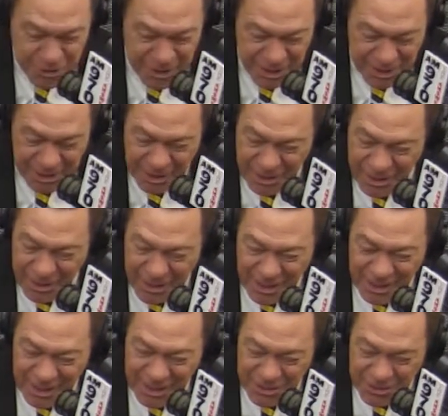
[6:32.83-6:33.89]
there
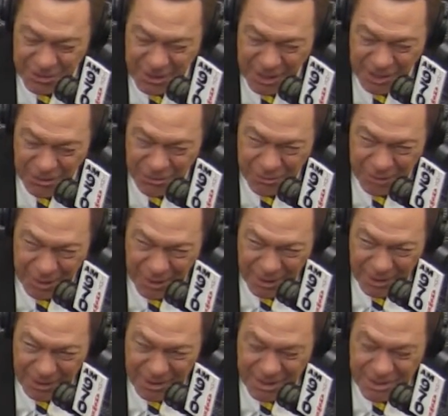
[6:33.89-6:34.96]
is how
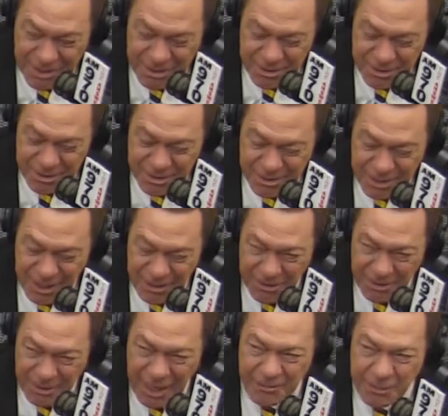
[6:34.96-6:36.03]
these
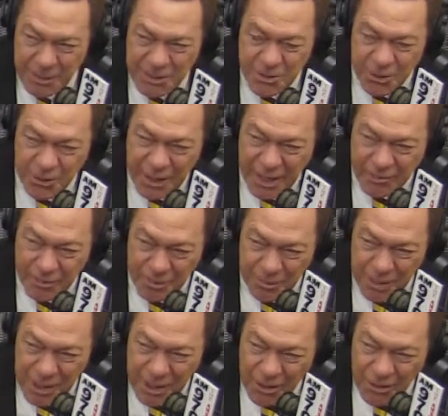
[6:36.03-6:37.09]
senators, everybody's going after him.
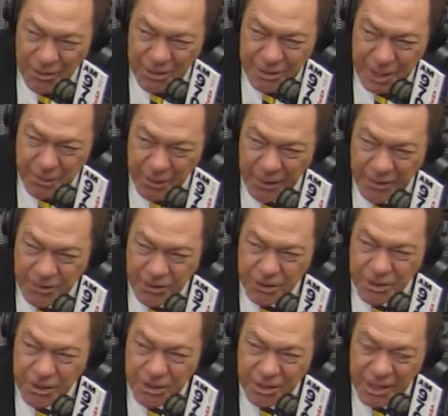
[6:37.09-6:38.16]
All the Democrats are
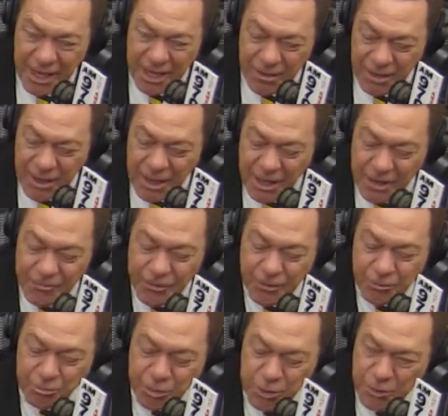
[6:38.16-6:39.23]
going to now, and for
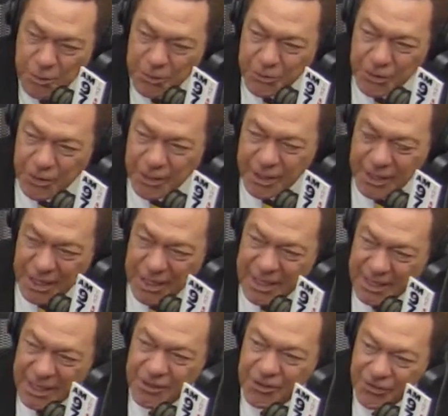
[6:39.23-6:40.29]
Blumenthal in
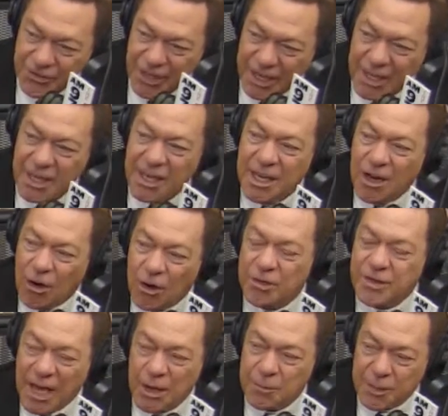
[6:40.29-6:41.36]
Connecticut to say, oh, now